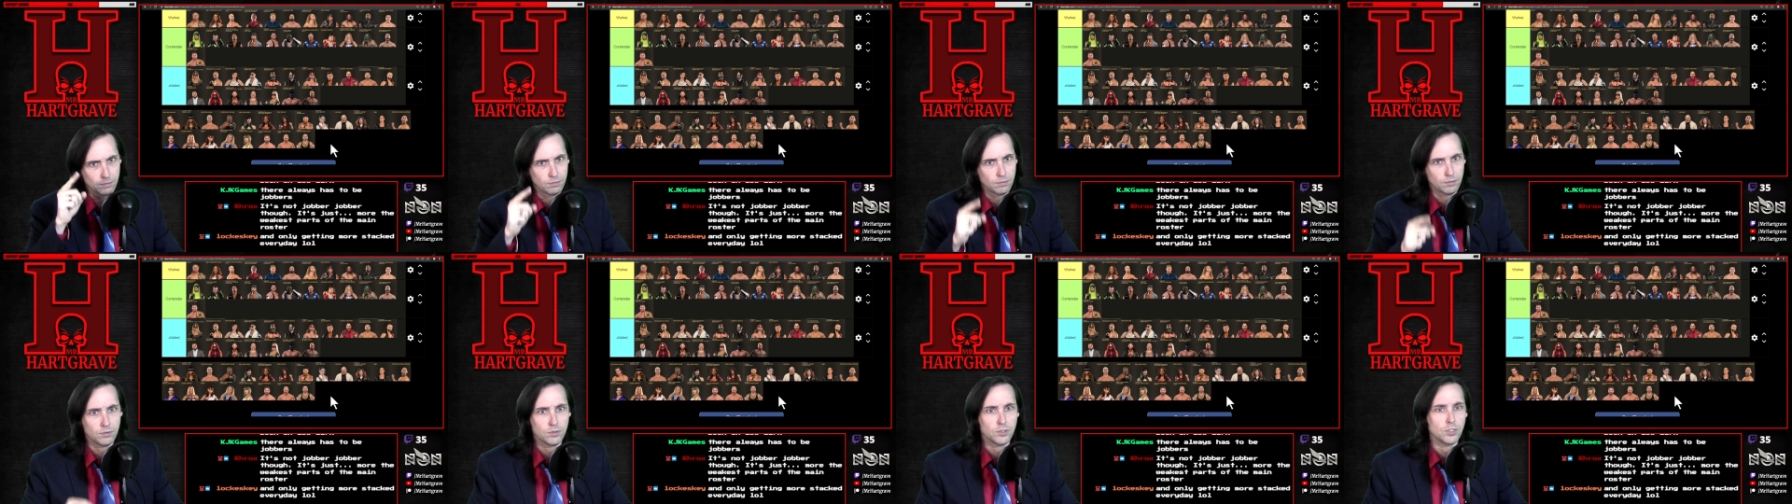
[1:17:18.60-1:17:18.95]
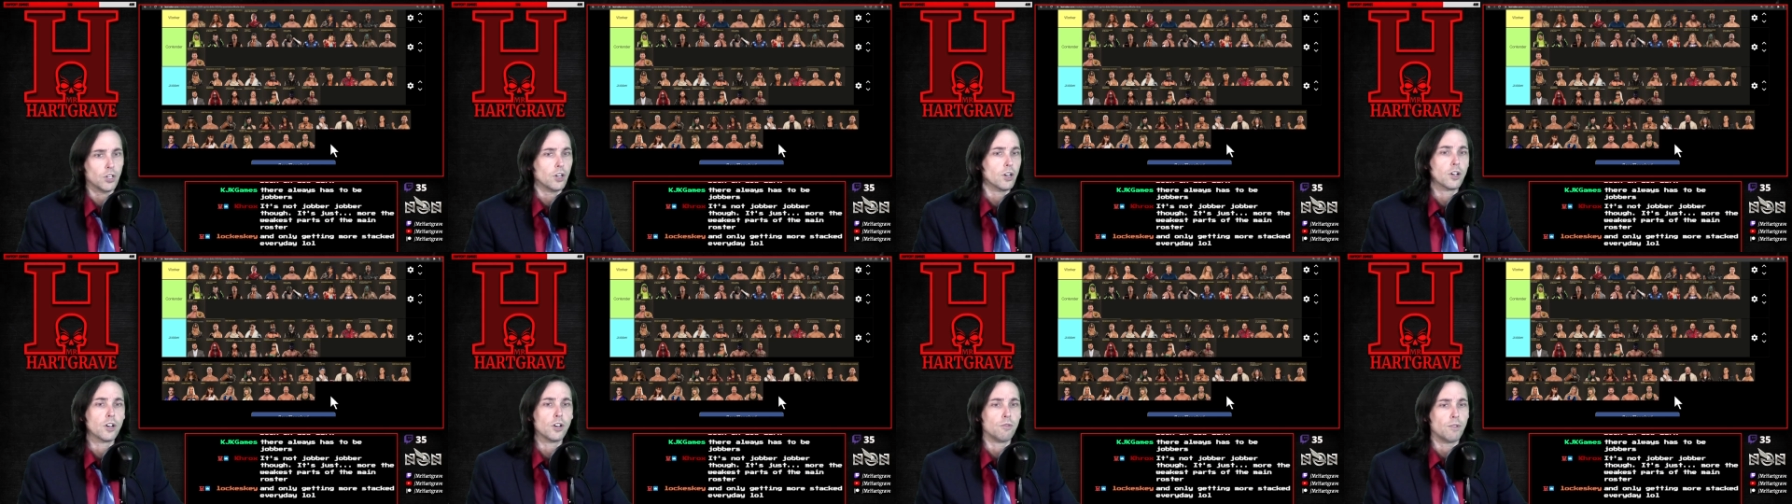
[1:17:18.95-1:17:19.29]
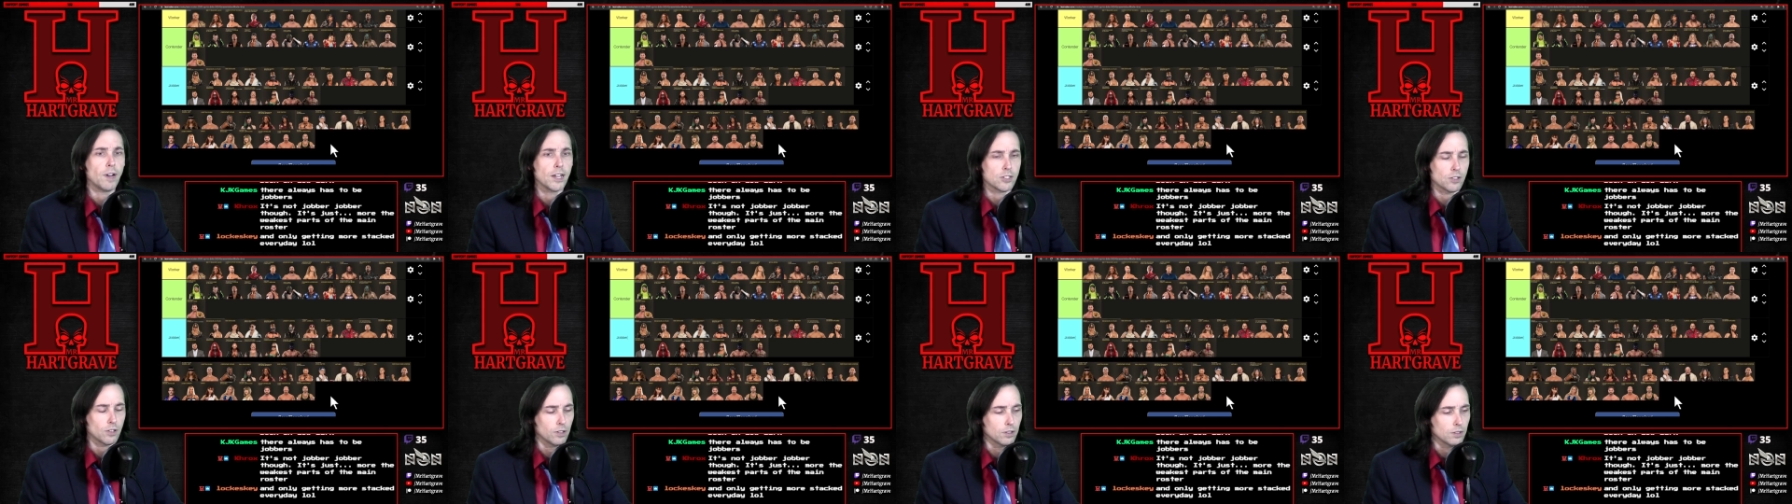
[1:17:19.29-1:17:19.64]
You're a good
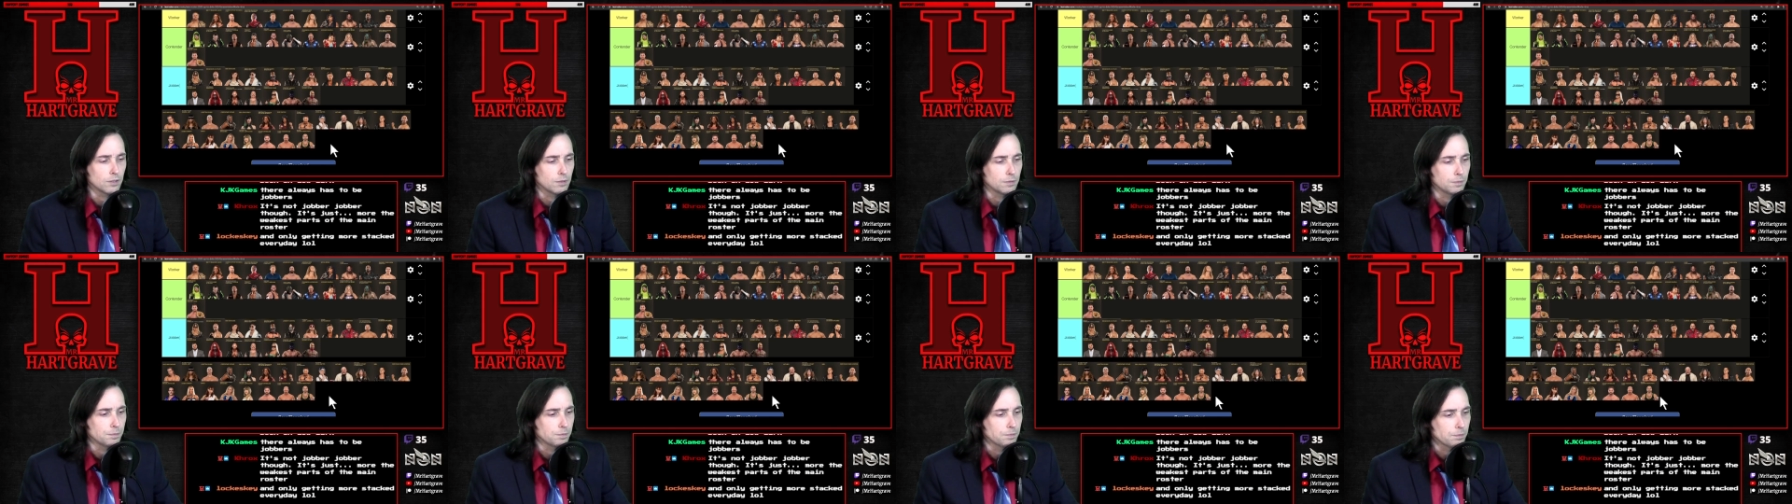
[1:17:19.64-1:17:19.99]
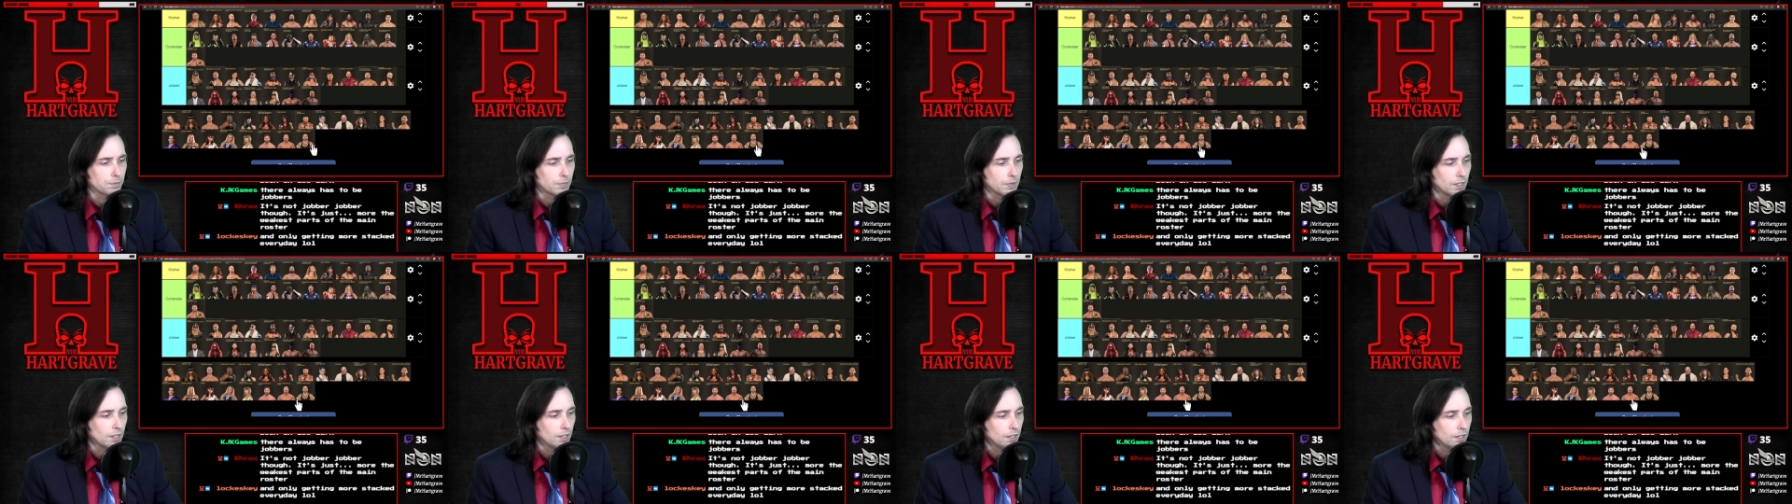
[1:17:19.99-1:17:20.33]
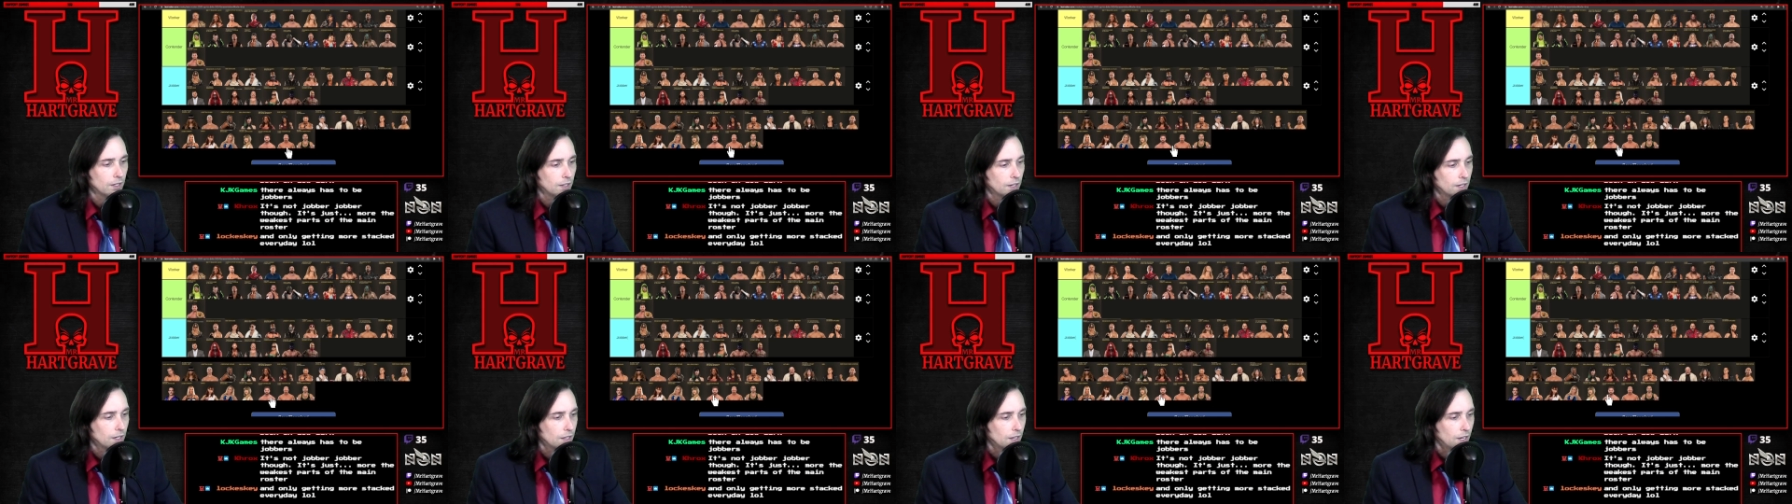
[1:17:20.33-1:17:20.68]
wrestler.
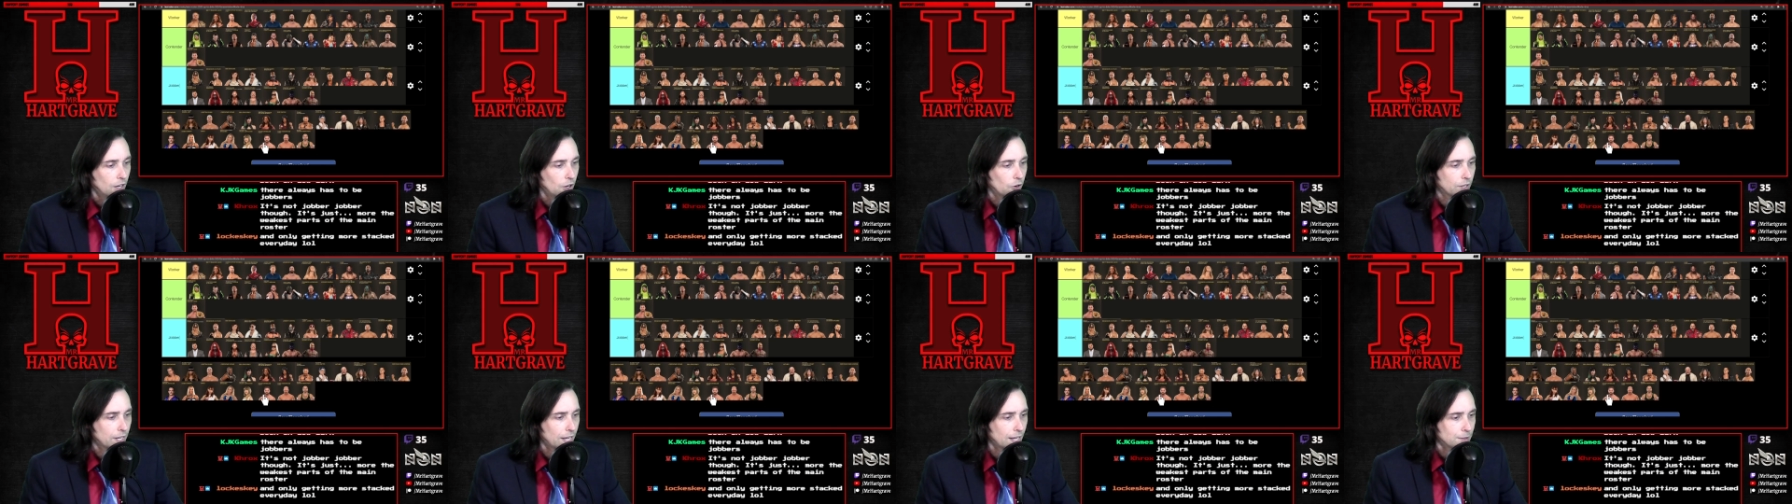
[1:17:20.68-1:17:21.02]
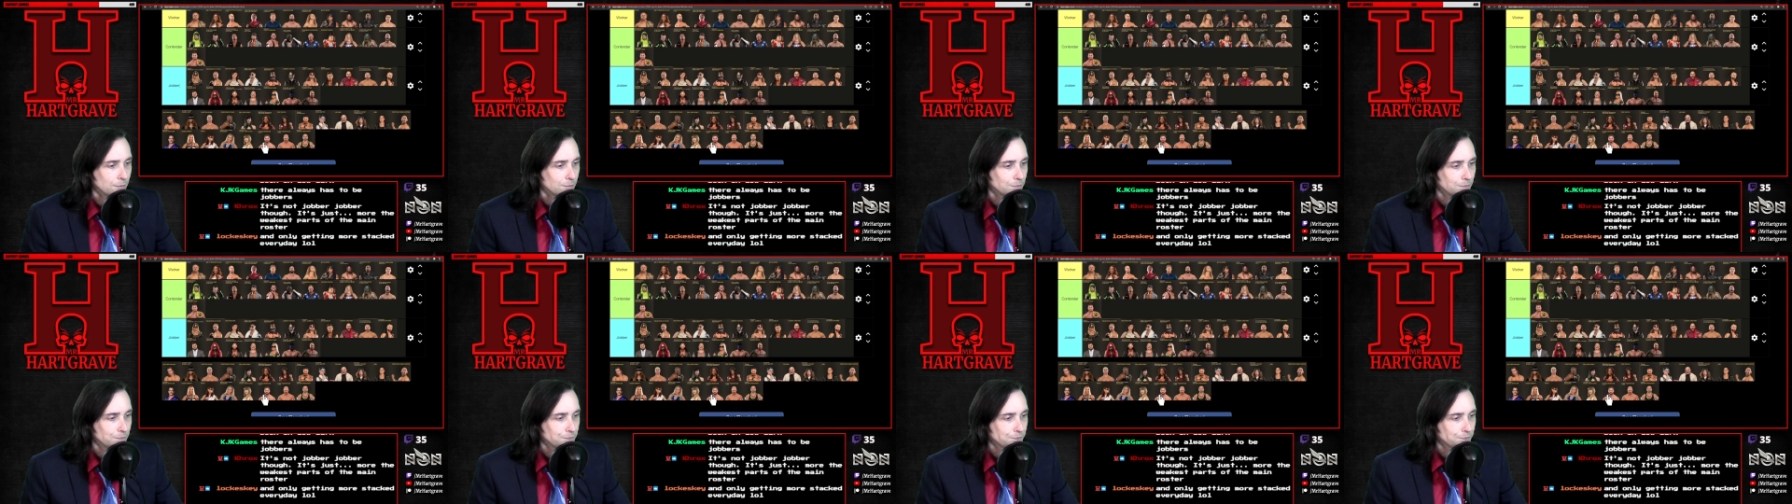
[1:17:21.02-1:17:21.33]
Okay.